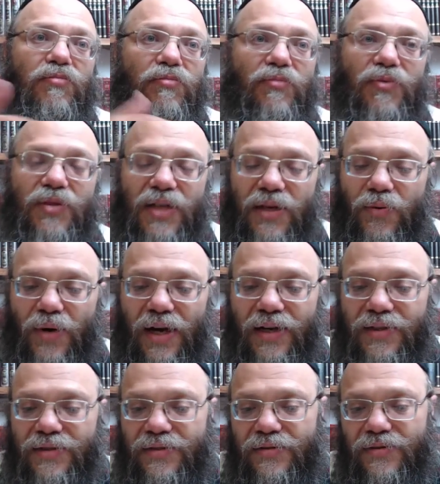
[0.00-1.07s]
say while
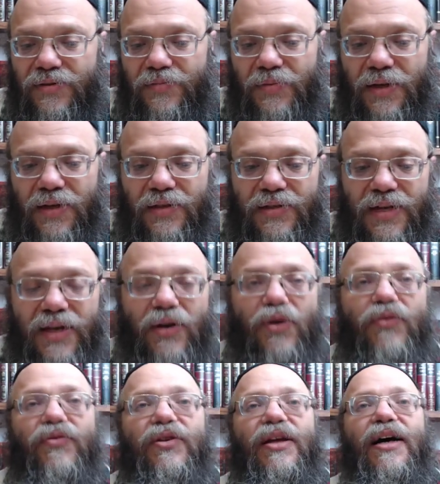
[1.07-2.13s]
he's saying
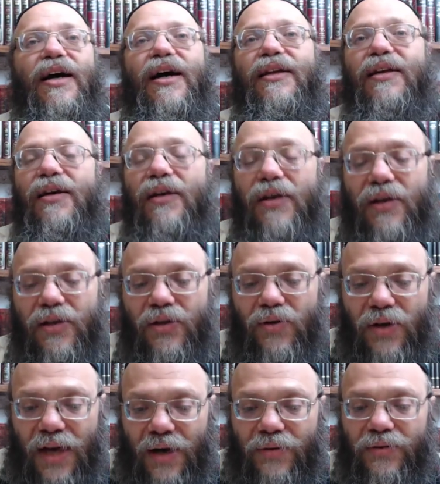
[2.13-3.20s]
over the Agada, you're
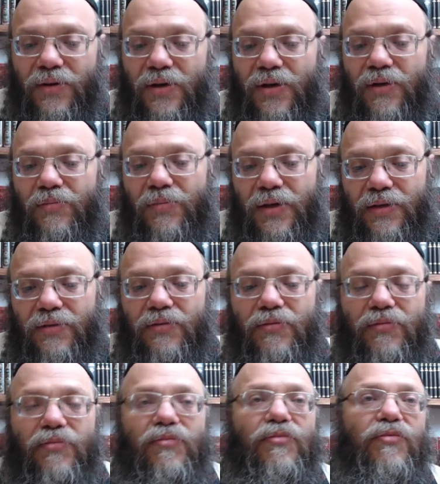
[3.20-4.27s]
allowed. But
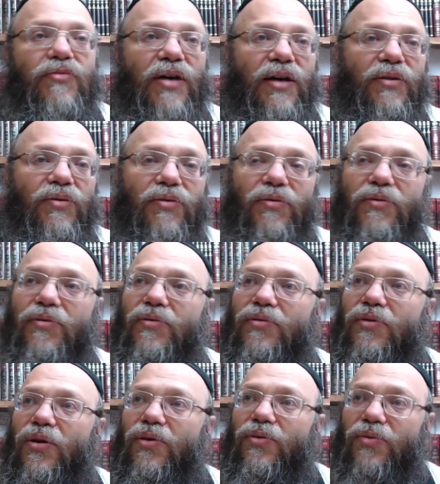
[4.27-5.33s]
try to
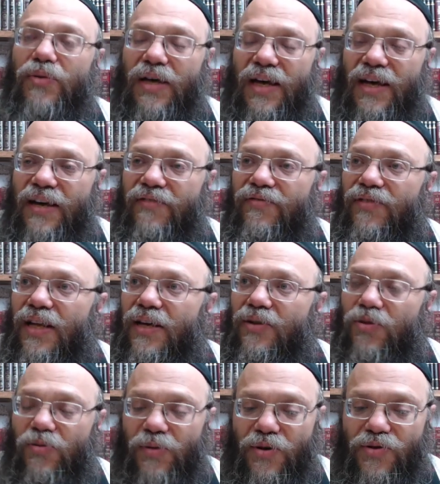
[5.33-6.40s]
not to have like
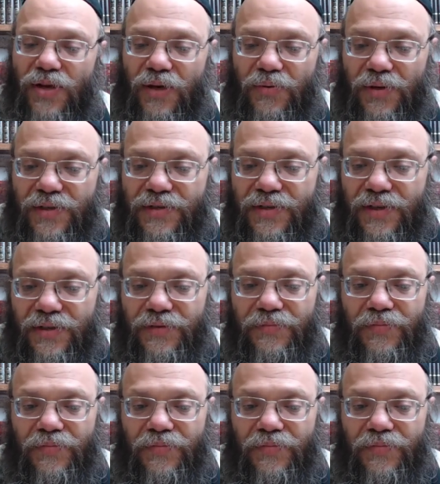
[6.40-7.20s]
too much liquids there,